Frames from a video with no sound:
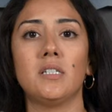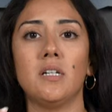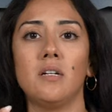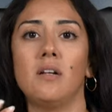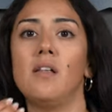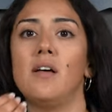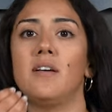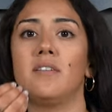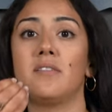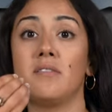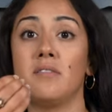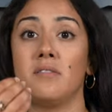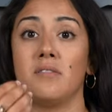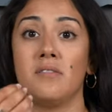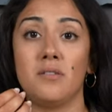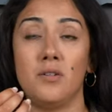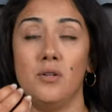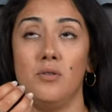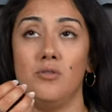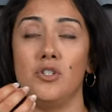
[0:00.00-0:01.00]

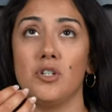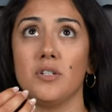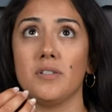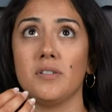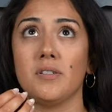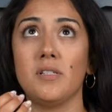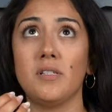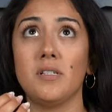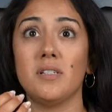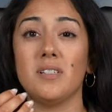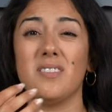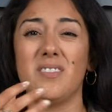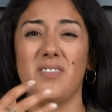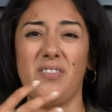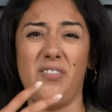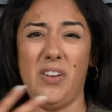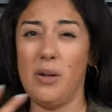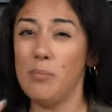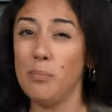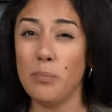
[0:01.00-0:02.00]
sunglasses to just
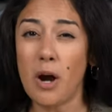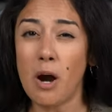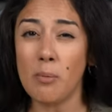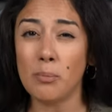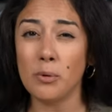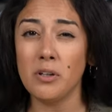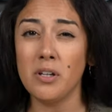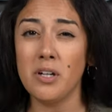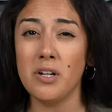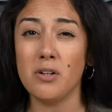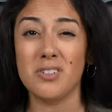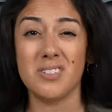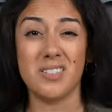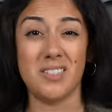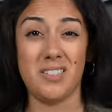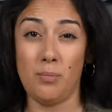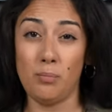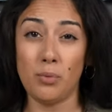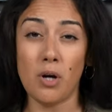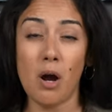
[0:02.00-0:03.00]
fit properly or
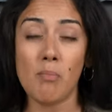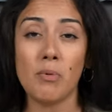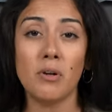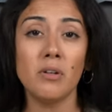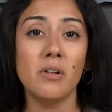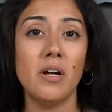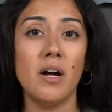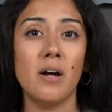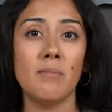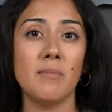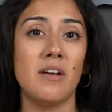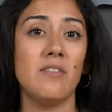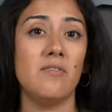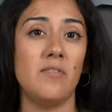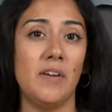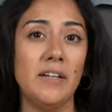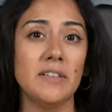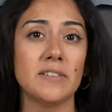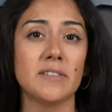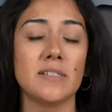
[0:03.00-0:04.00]
sit properly on my
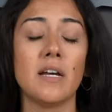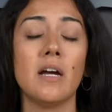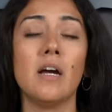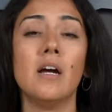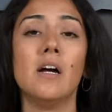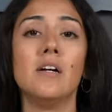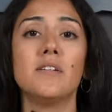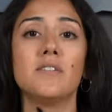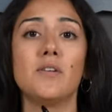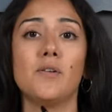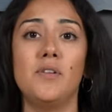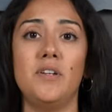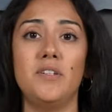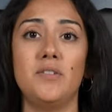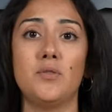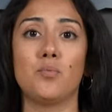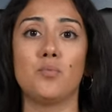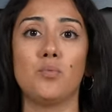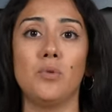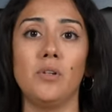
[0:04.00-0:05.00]
face. So
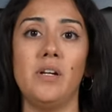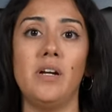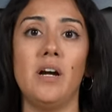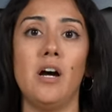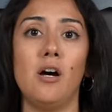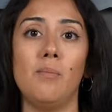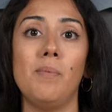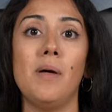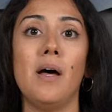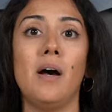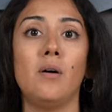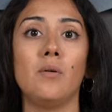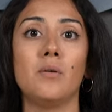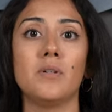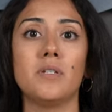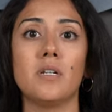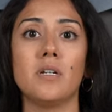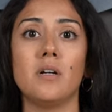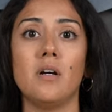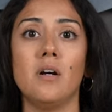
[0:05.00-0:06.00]
these really help
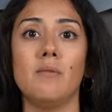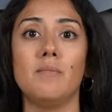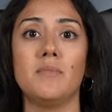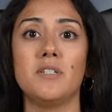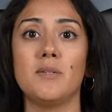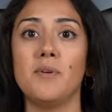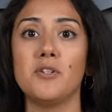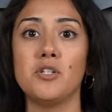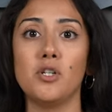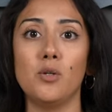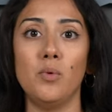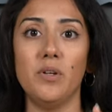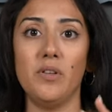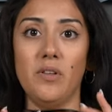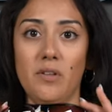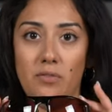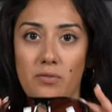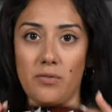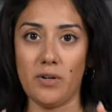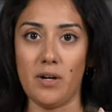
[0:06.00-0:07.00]
out, especially
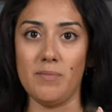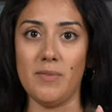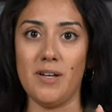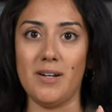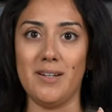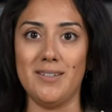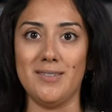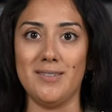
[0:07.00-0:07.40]
with a frame that